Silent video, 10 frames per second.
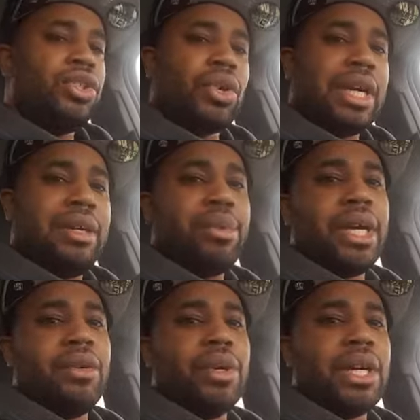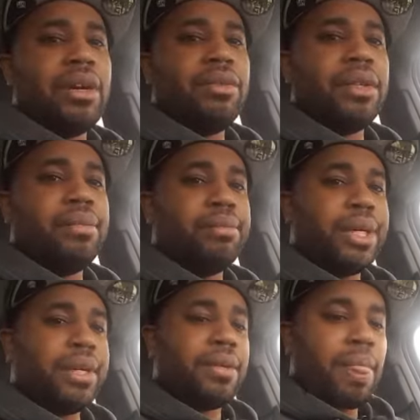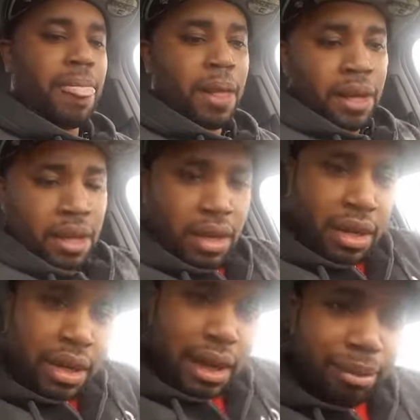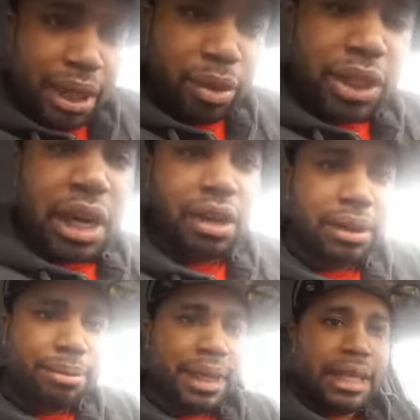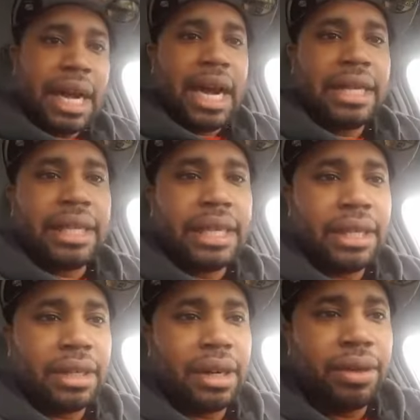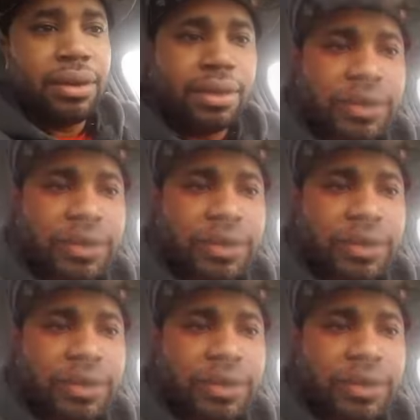trade bait or whatever. But I'm gonna get with y'all in a minute. All right, go.